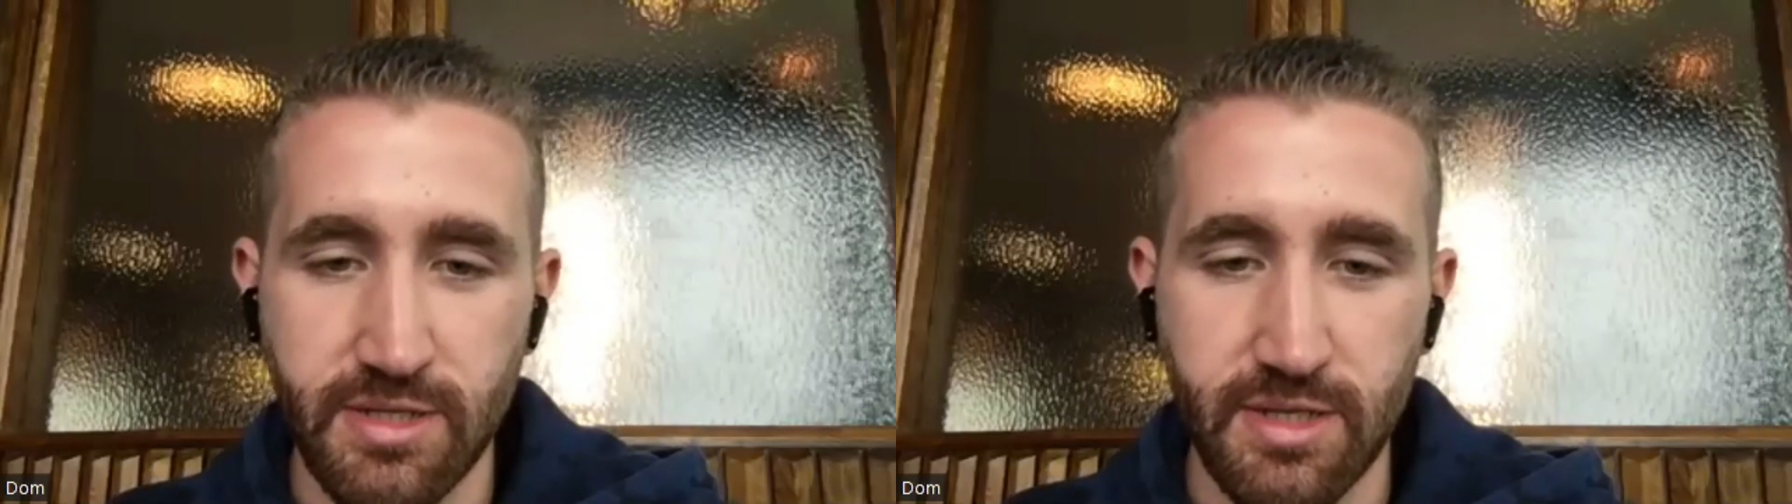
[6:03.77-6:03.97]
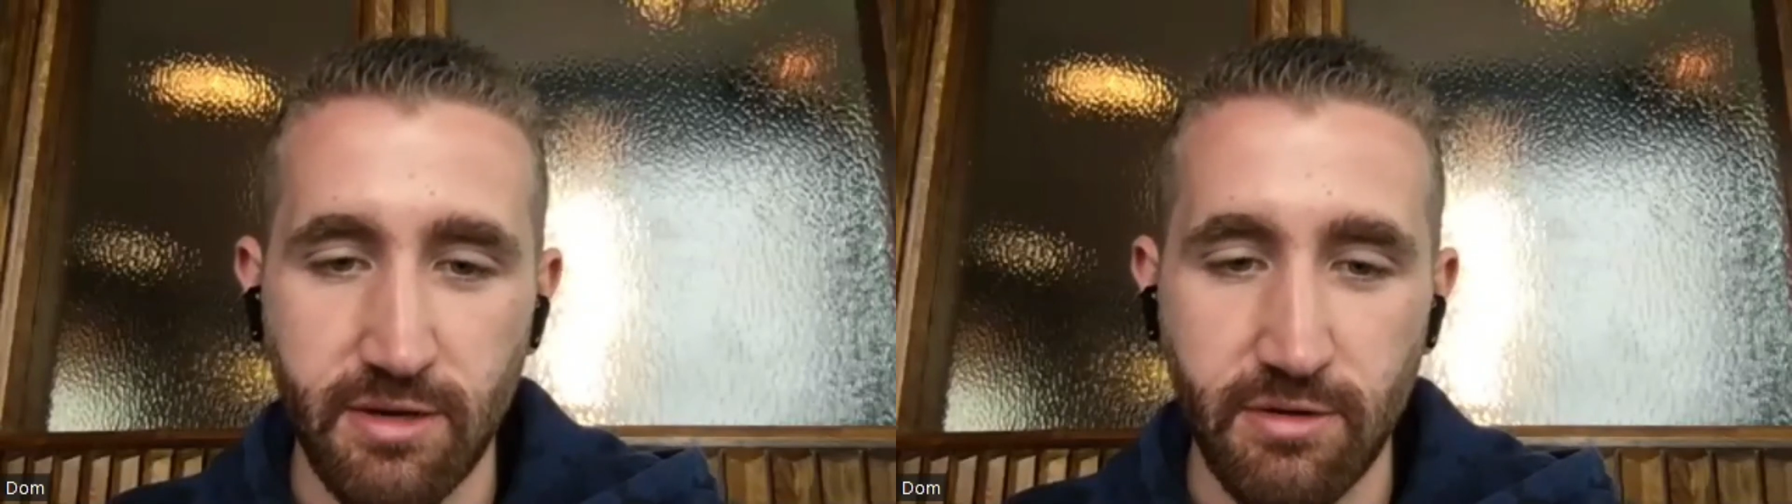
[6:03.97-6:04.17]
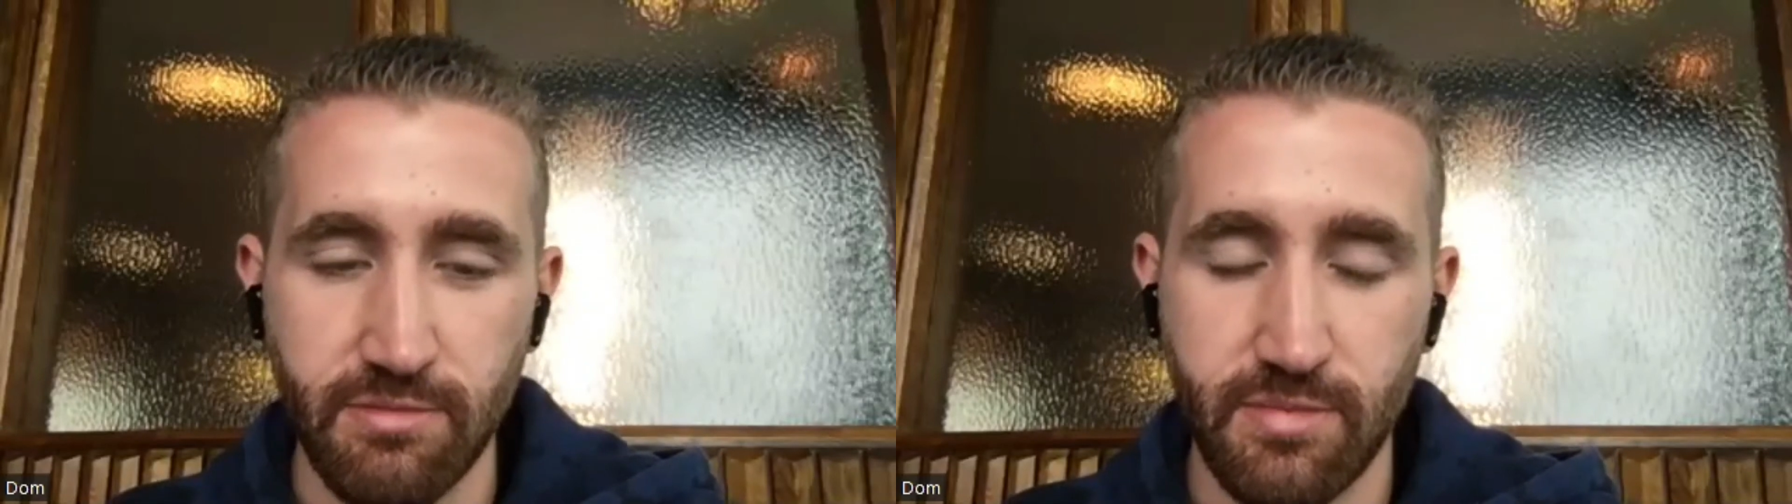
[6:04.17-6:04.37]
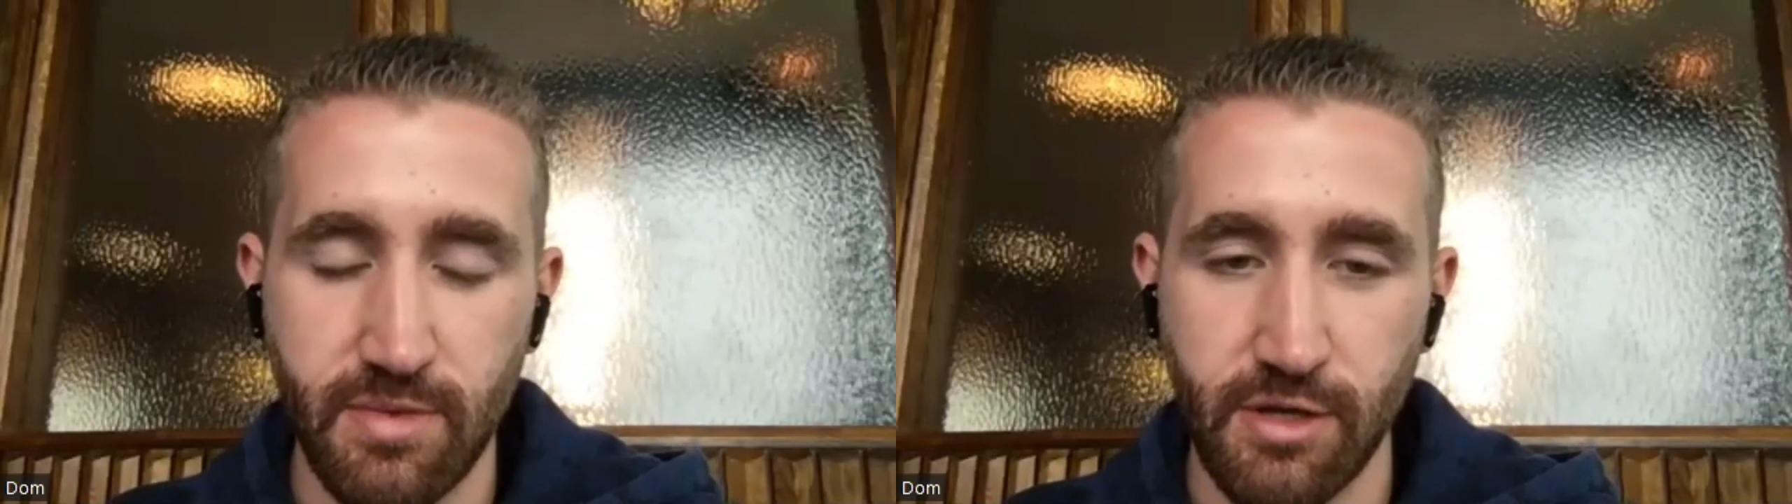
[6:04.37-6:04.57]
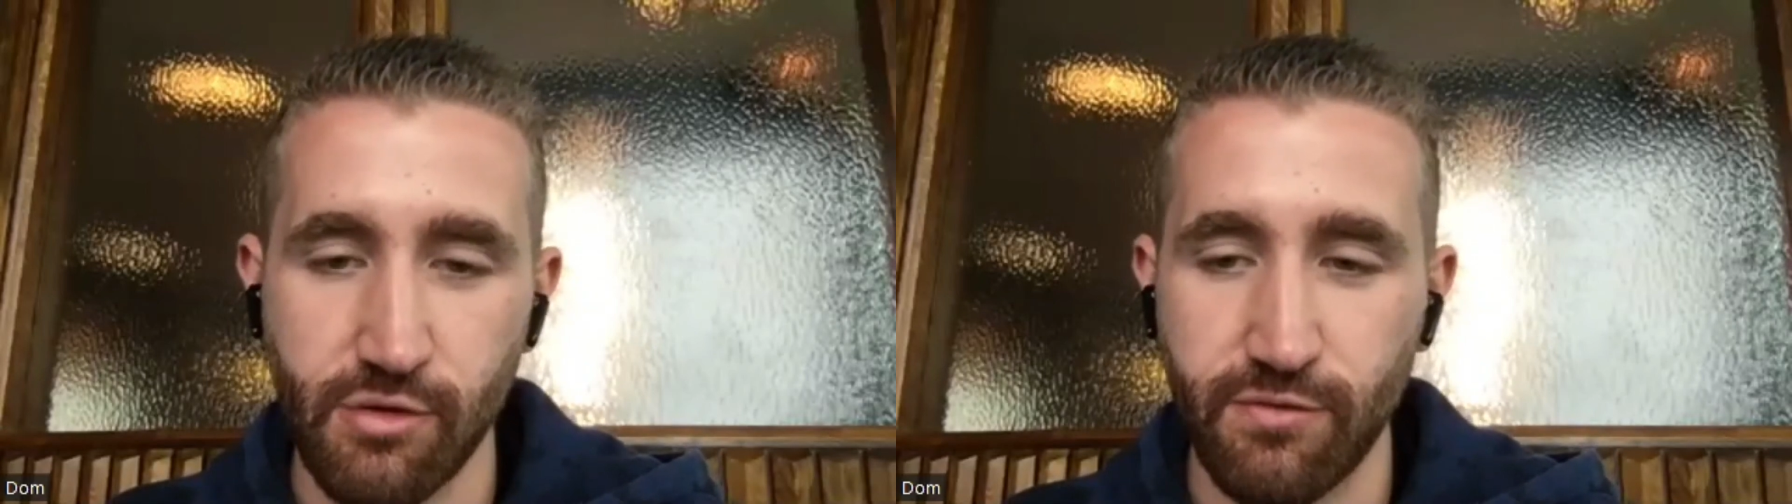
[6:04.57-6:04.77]
So
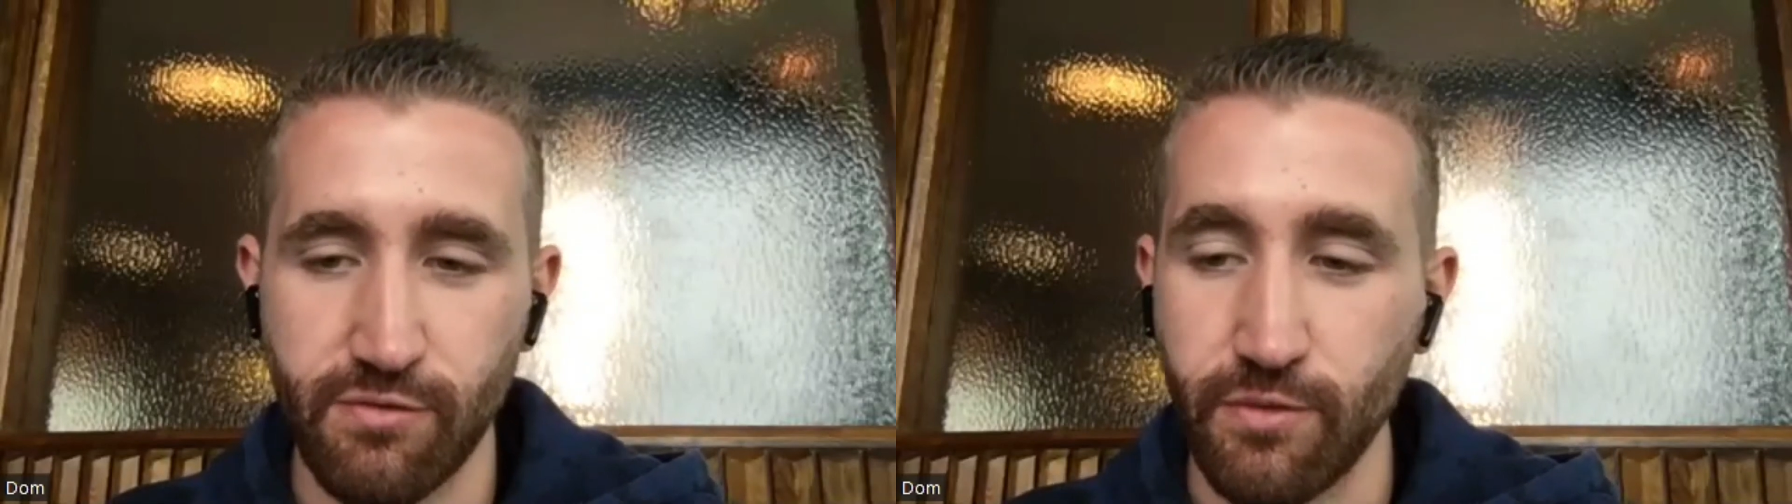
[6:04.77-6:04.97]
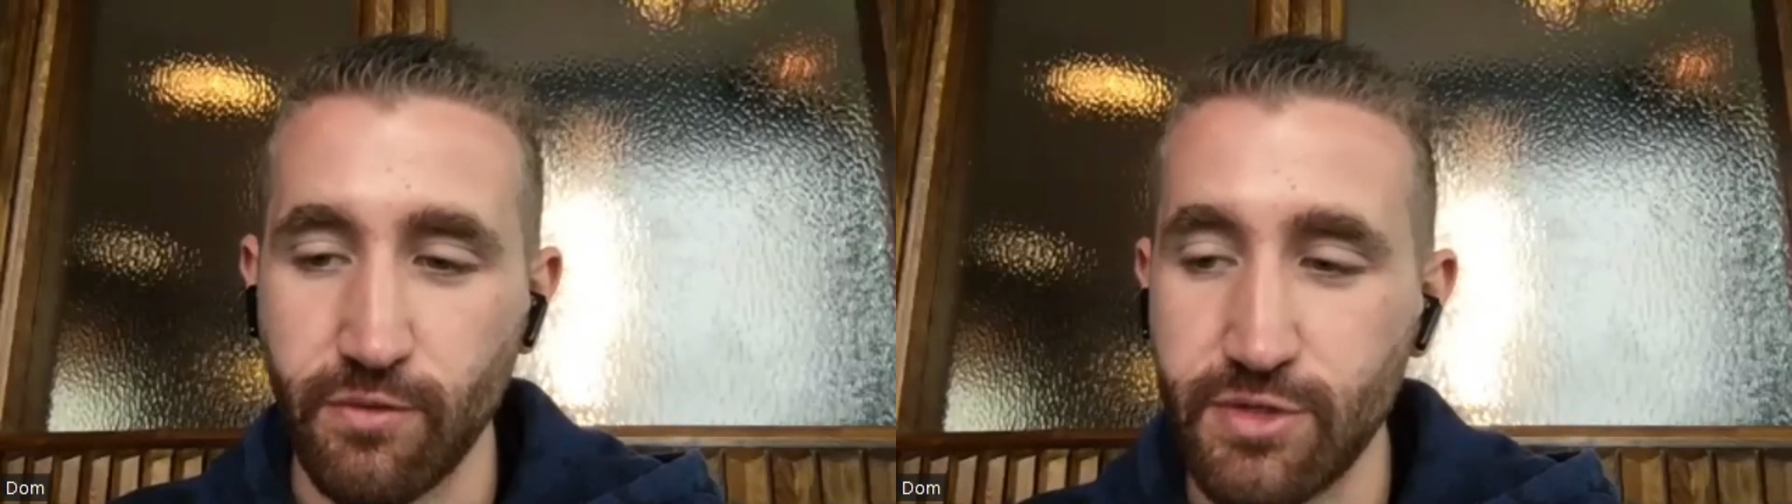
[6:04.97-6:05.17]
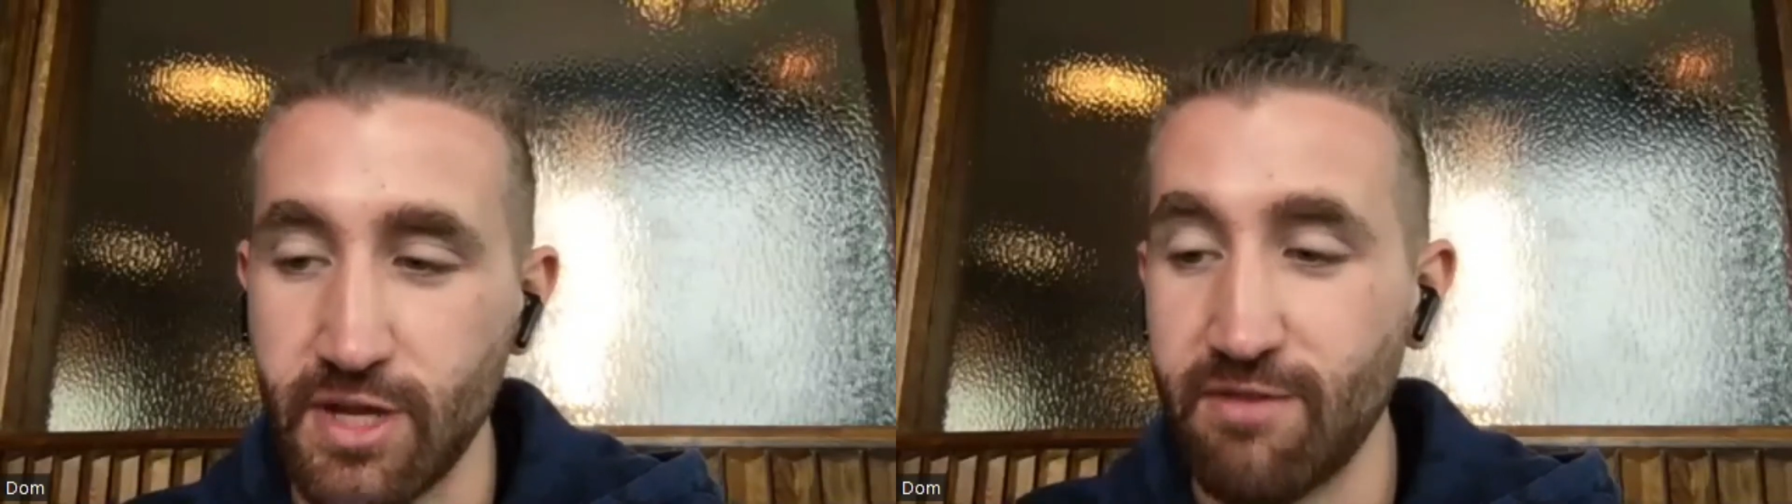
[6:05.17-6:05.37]
I look forward to it.